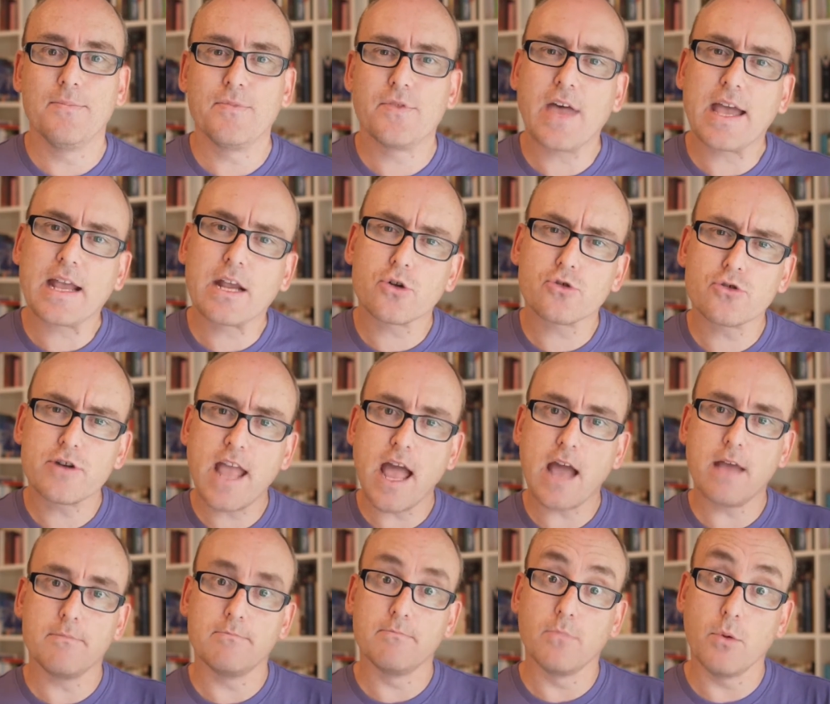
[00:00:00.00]
They
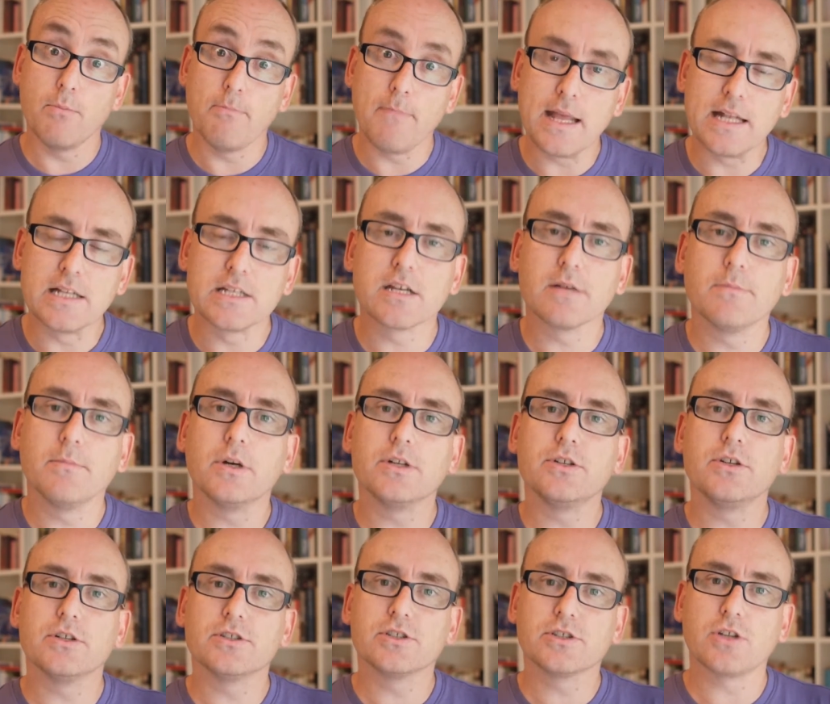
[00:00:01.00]
create momentum on
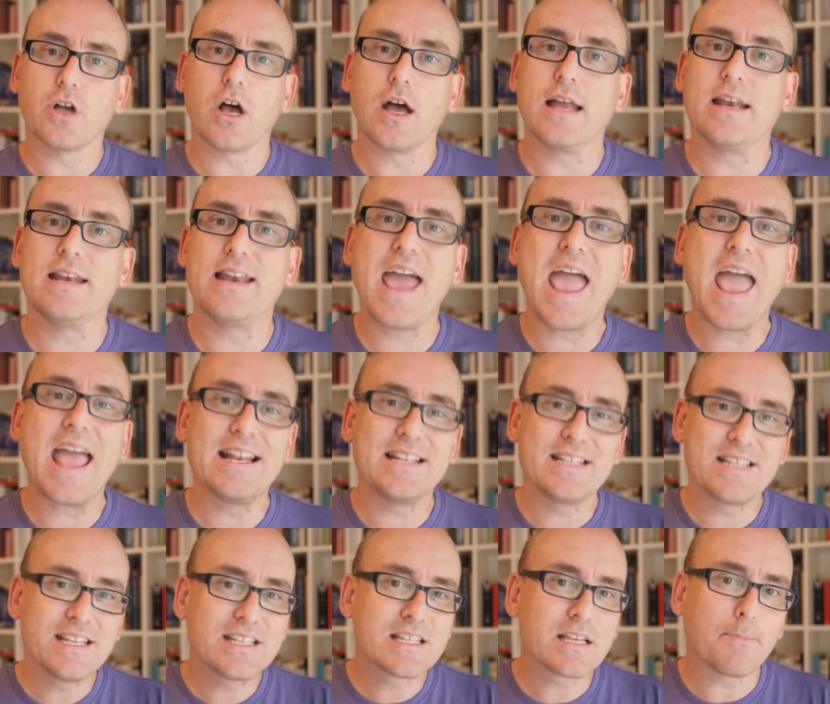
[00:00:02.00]
your site and
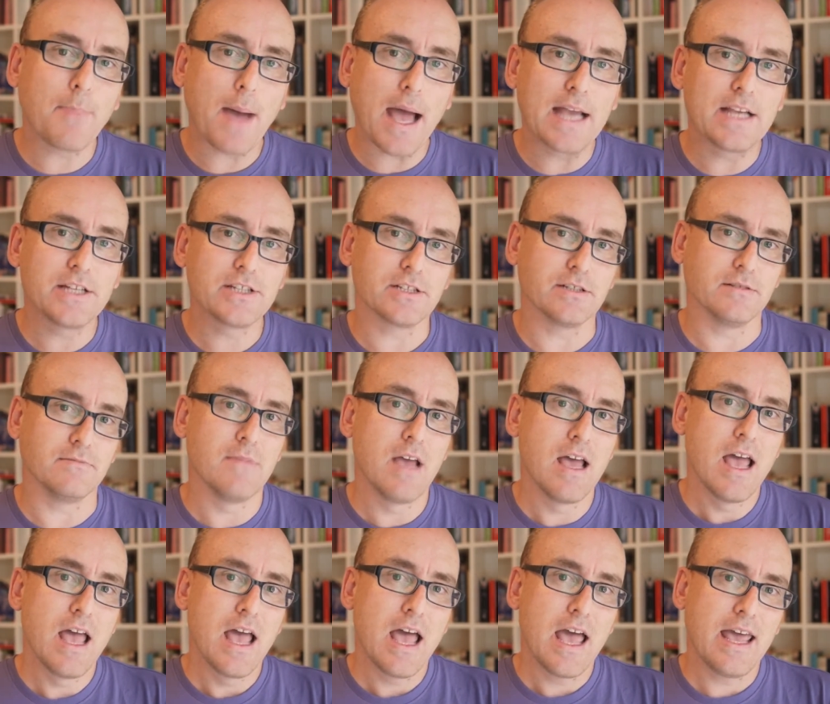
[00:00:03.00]
anticipation.
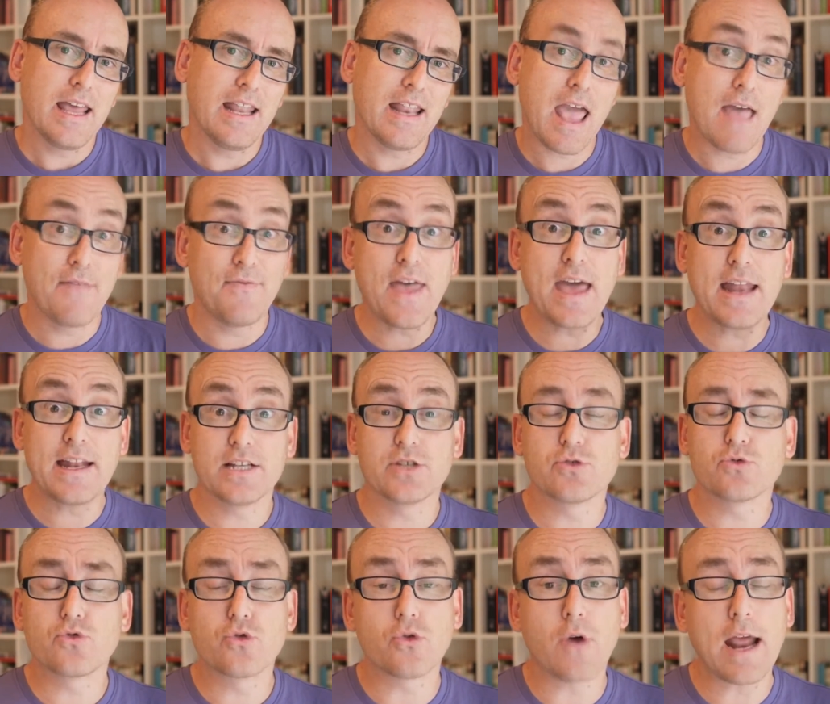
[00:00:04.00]
And that is
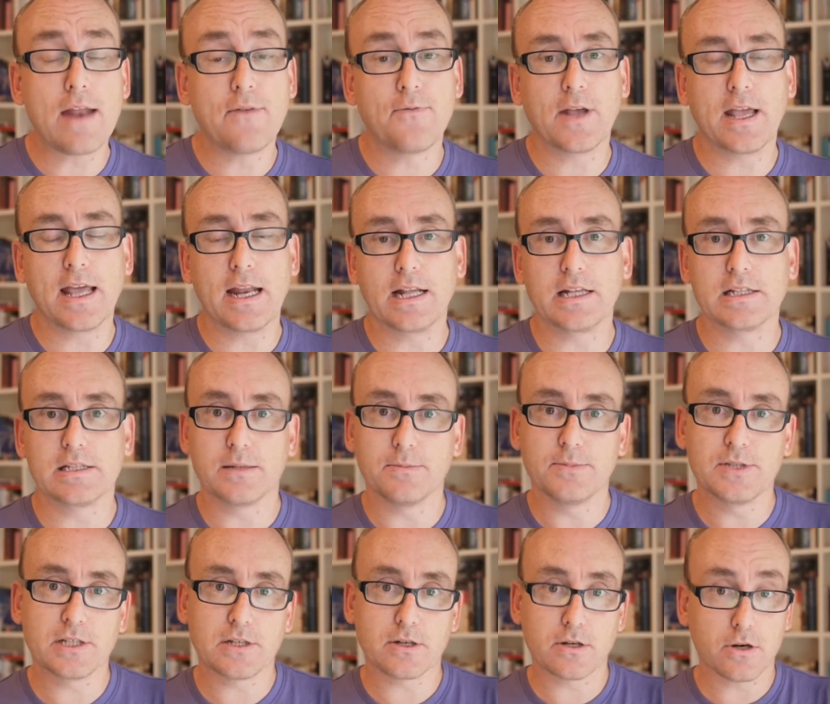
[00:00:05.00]
great for getting
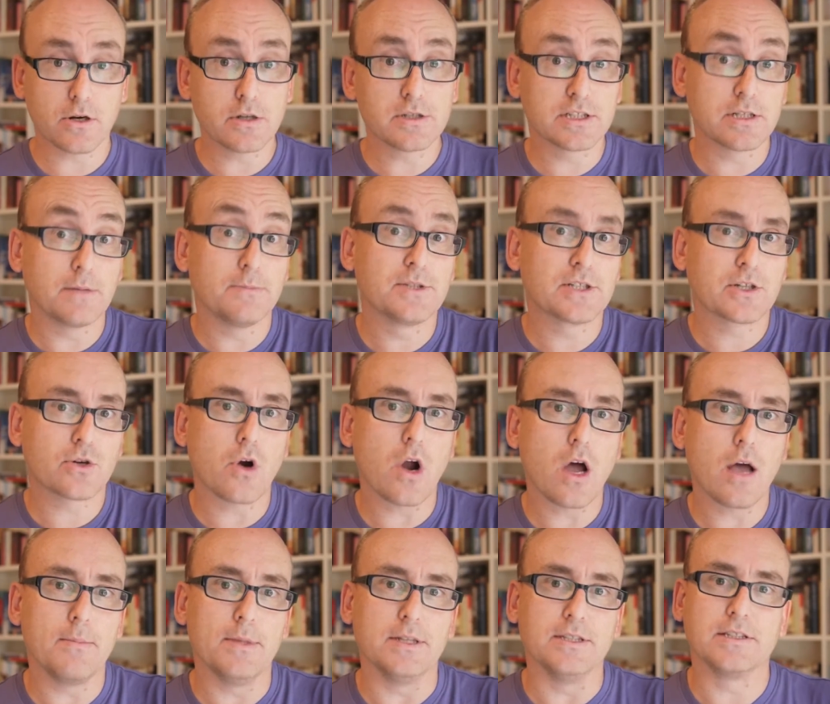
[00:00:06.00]

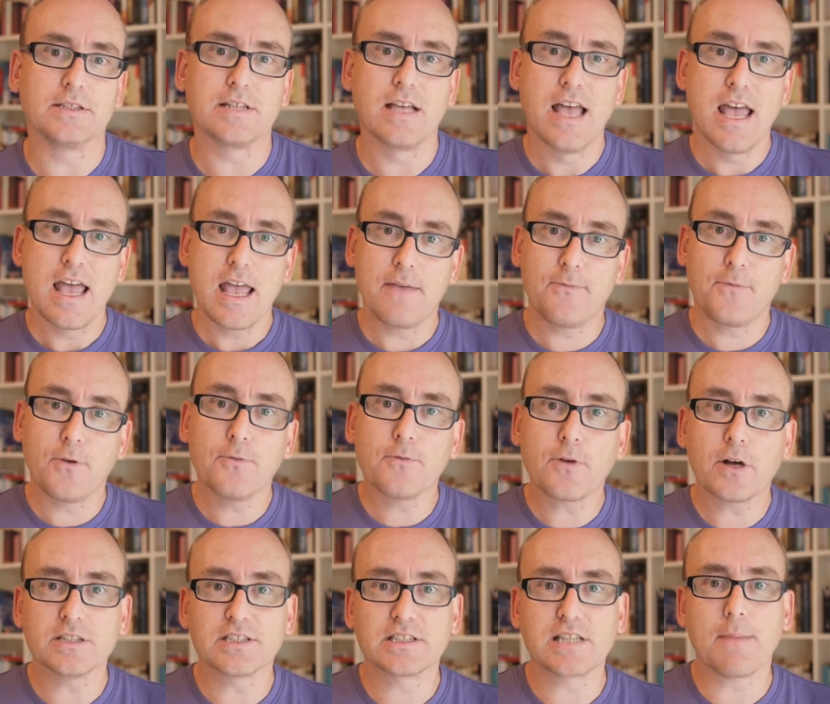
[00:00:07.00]
subscribers. If you've
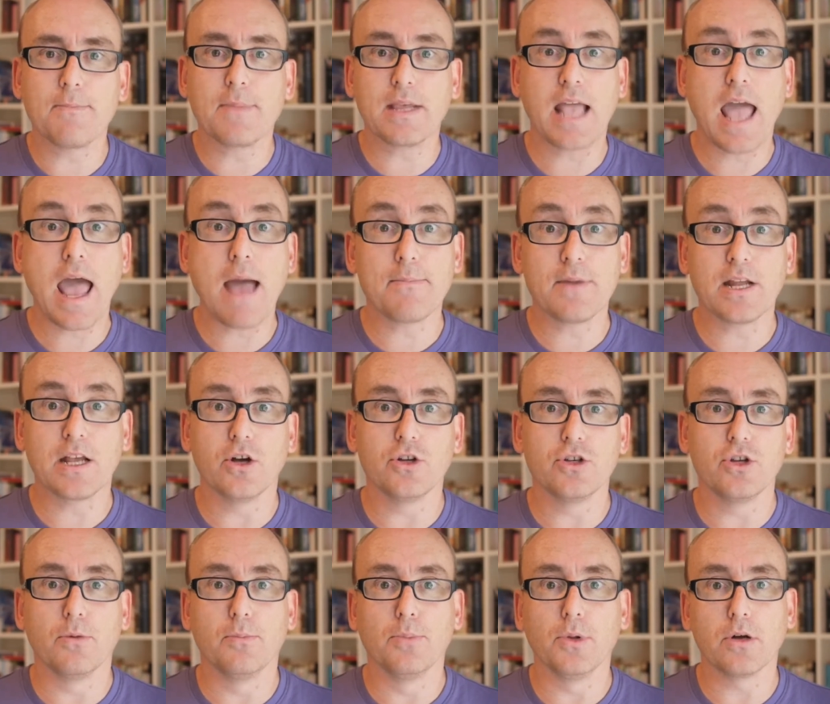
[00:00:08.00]
got something happening on
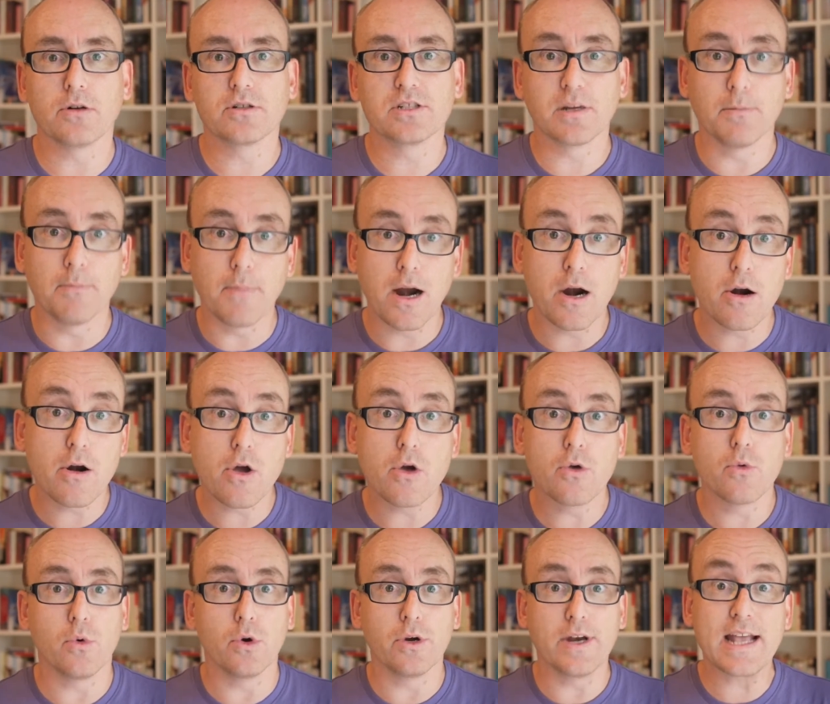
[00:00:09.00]
your blog
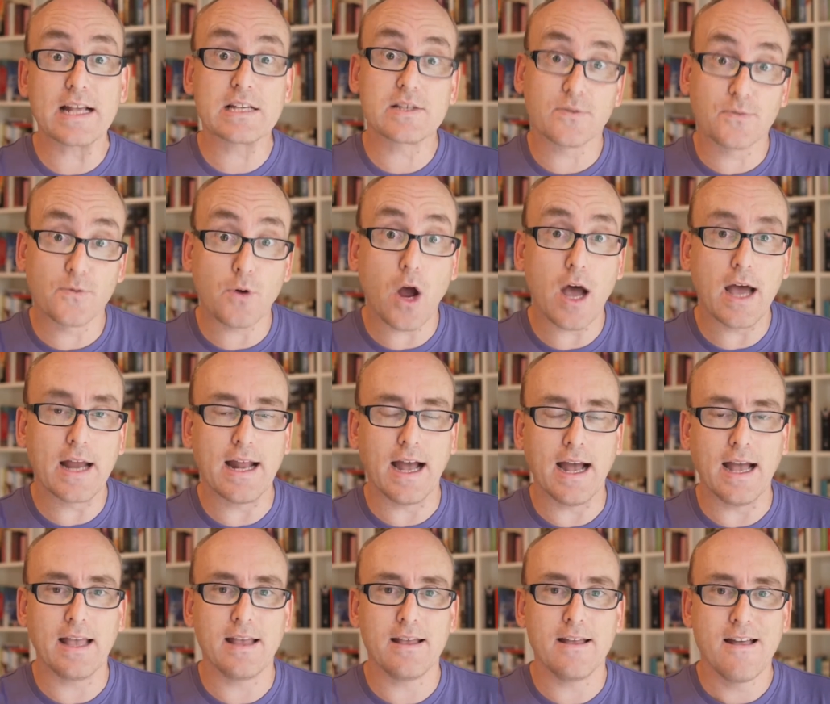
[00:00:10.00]
tomorrow or next
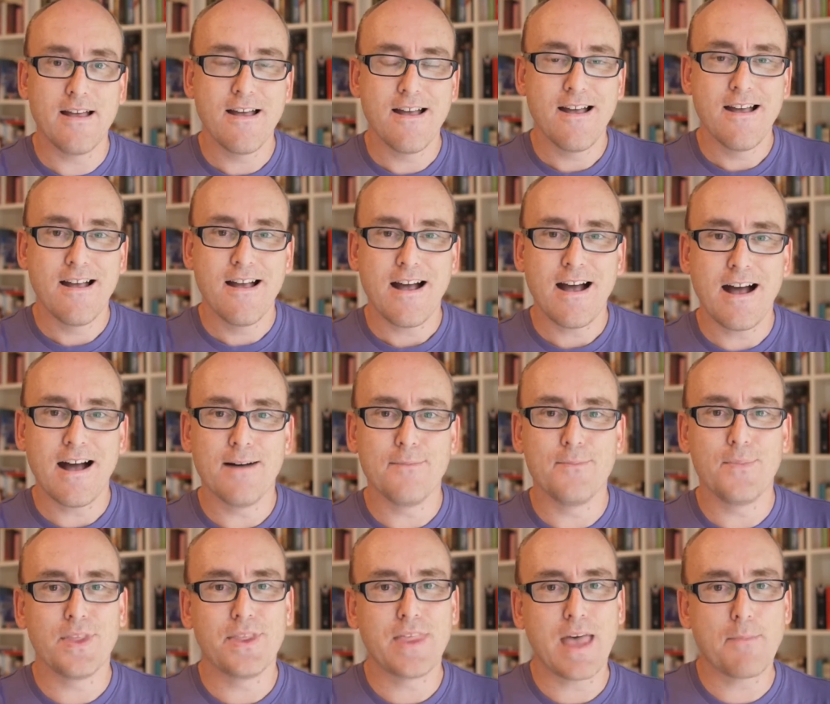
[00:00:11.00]
Friday
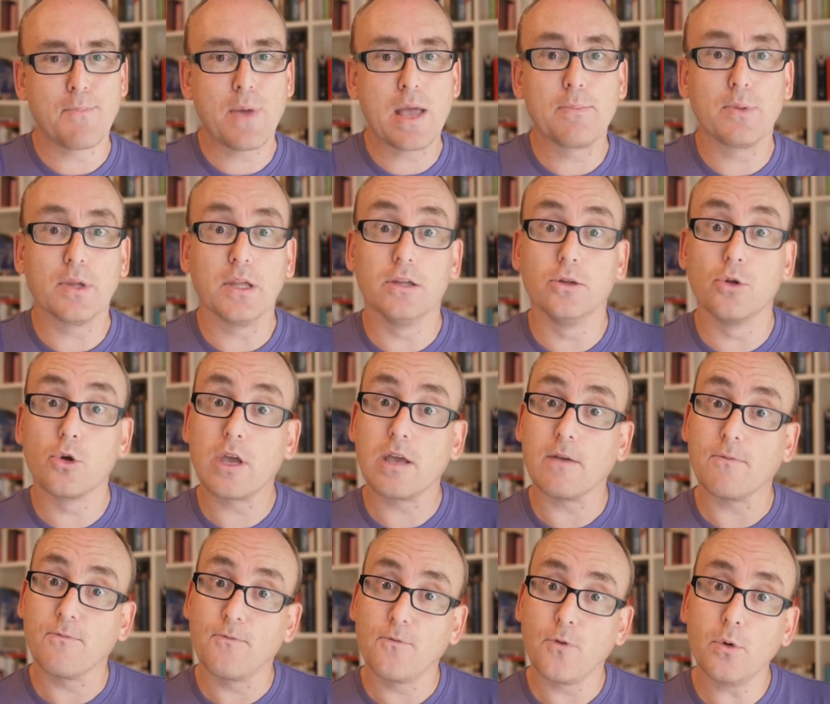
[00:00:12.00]
that people are
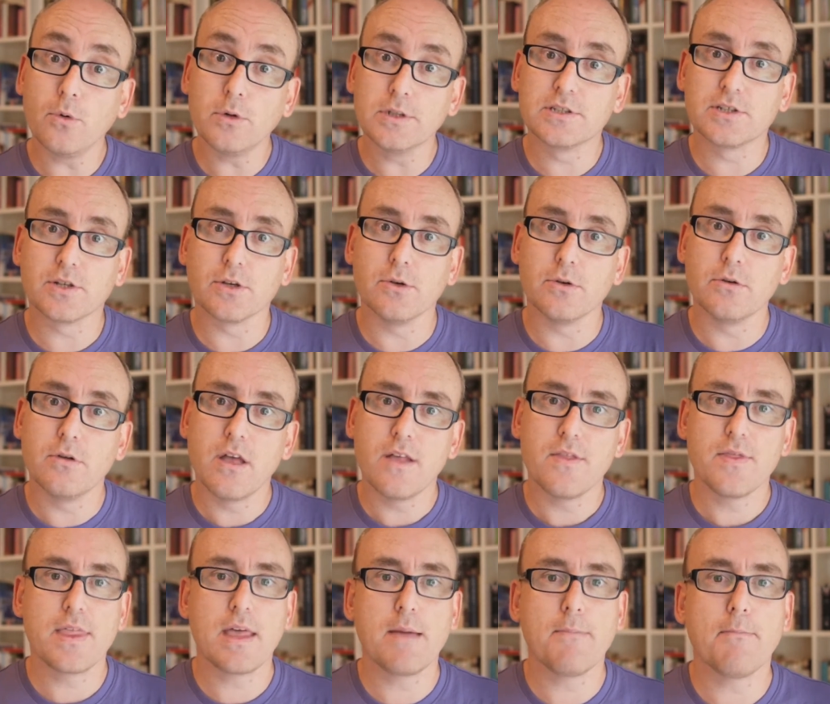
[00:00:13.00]
looking forward to,
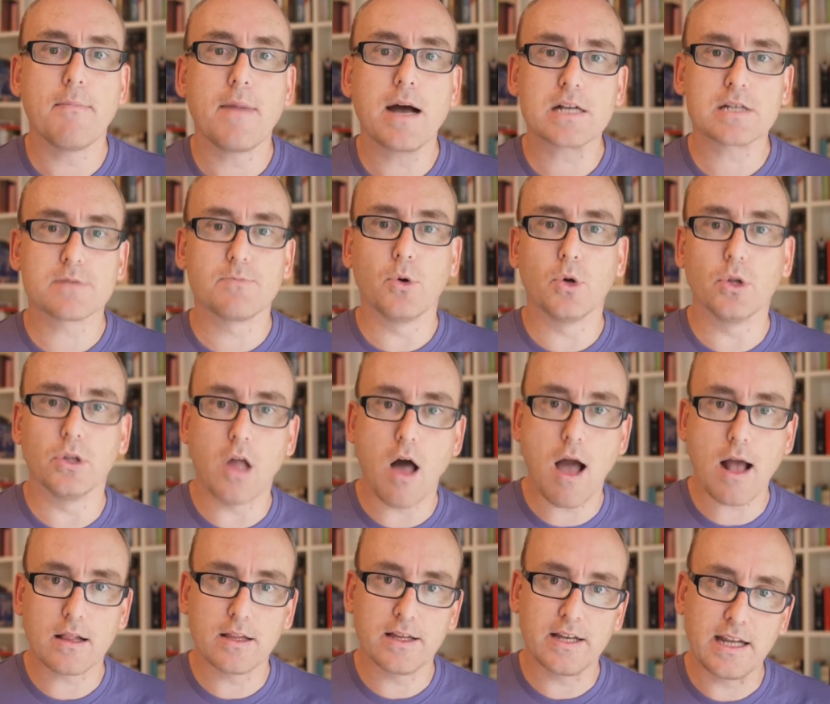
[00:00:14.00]
they're much more
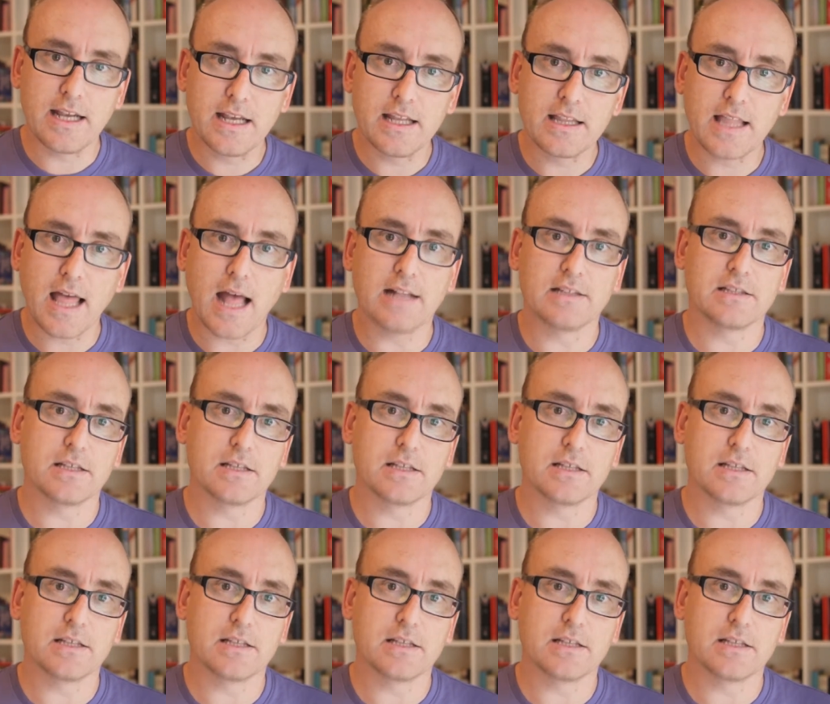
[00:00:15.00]
likely to hit that